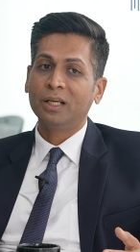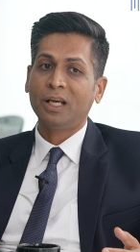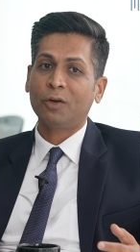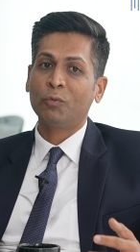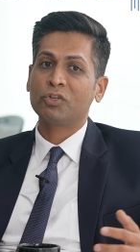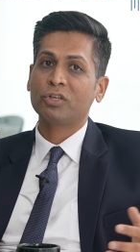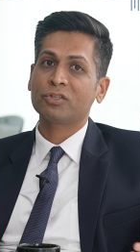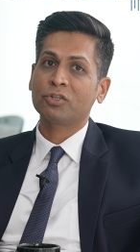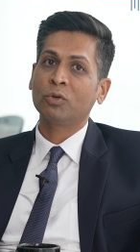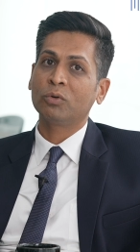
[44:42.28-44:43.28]
and which
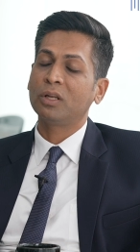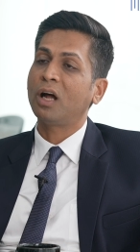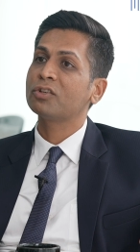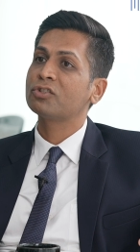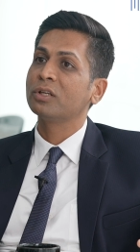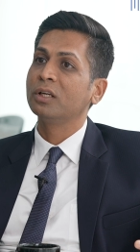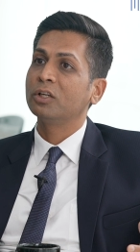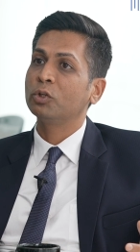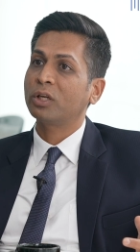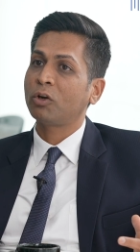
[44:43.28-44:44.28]
has large
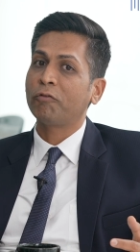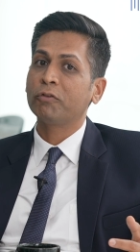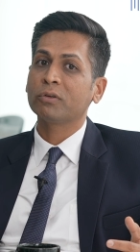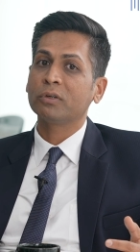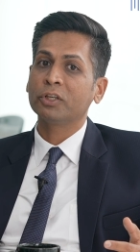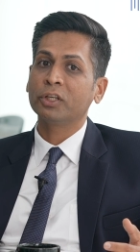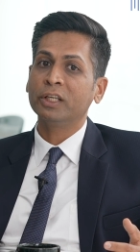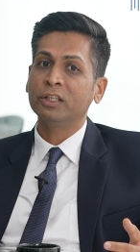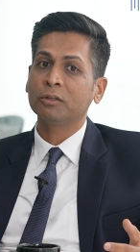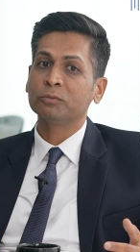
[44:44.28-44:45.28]
you can offer
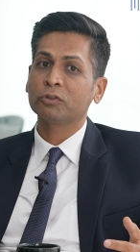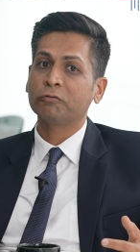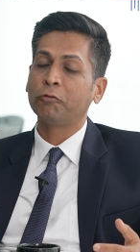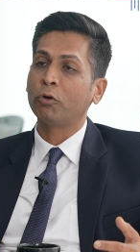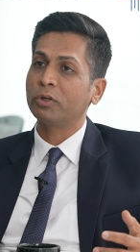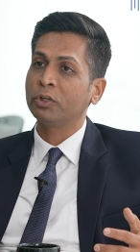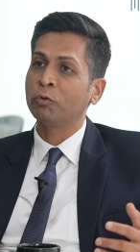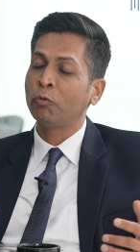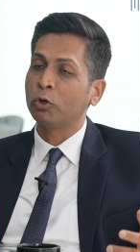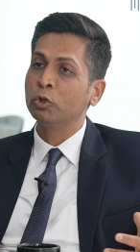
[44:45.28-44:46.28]
in terms of
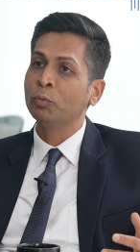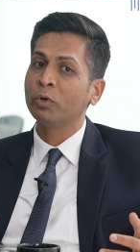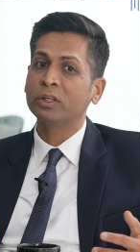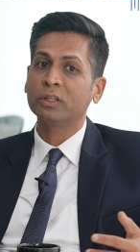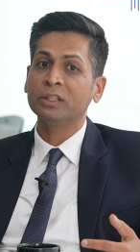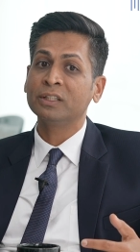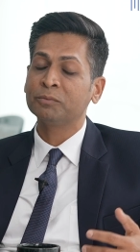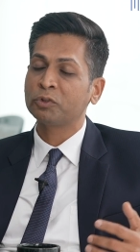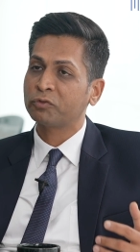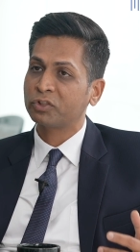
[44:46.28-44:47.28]
volume or in
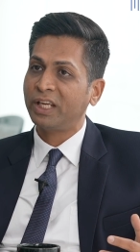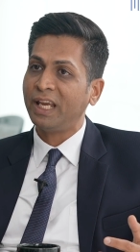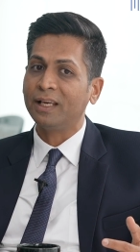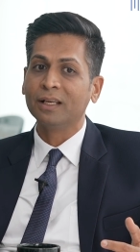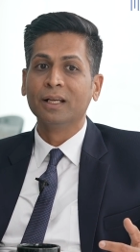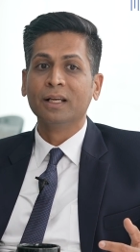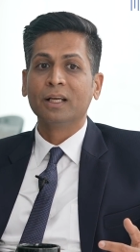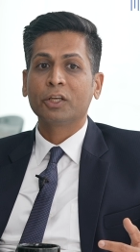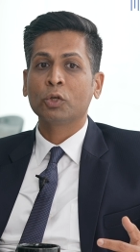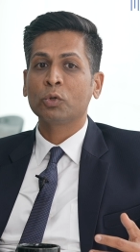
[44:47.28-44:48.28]
terms of scale,
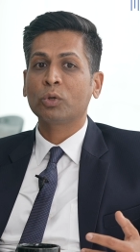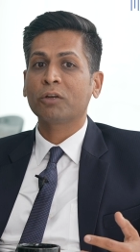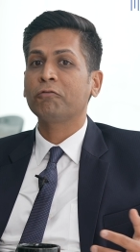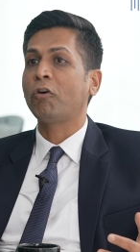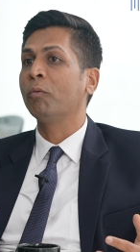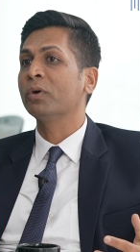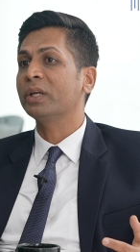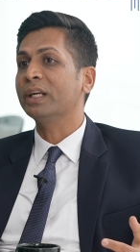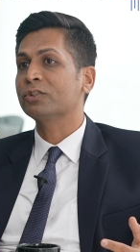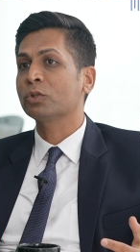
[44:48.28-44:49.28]
you can form a
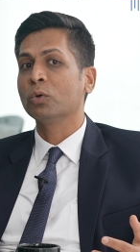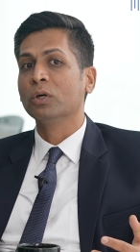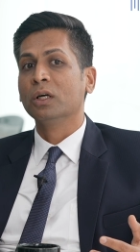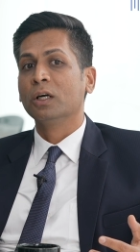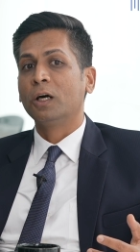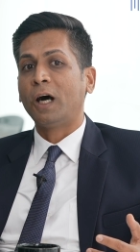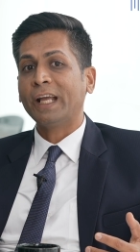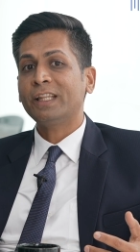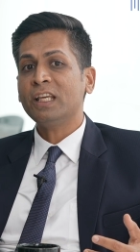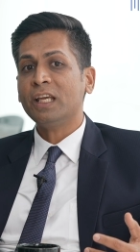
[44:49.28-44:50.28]
REIT. So I
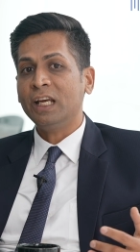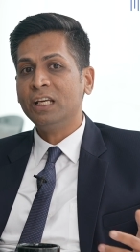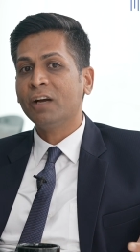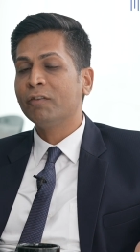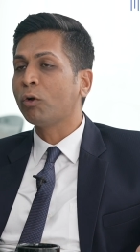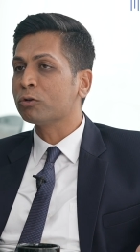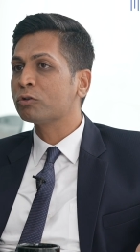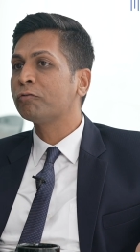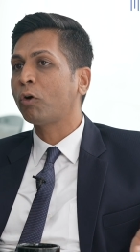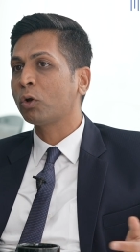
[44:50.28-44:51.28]
think India will also
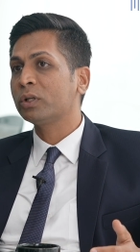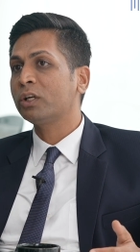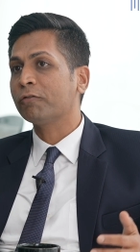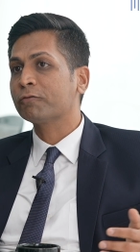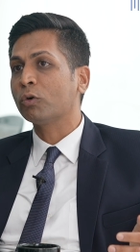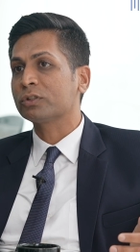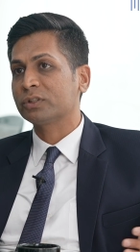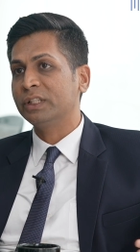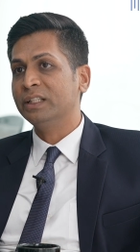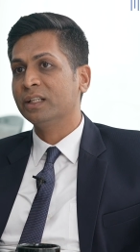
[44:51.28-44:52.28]
follow that. Of course,
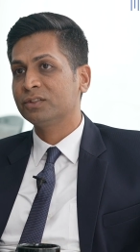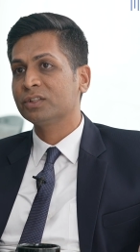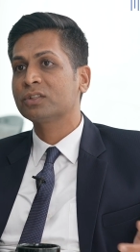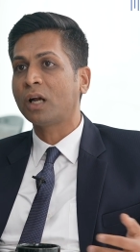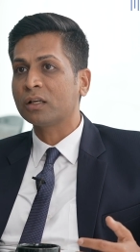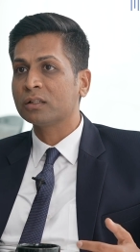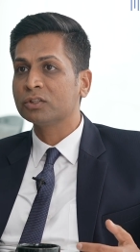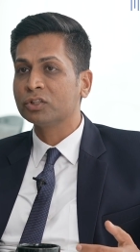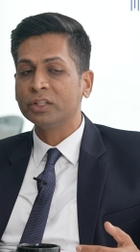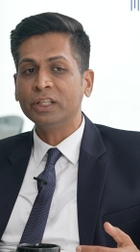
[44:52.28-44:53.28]
India has just started the
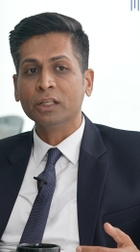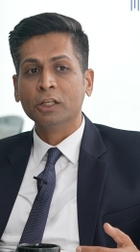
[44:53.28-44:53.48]
journey,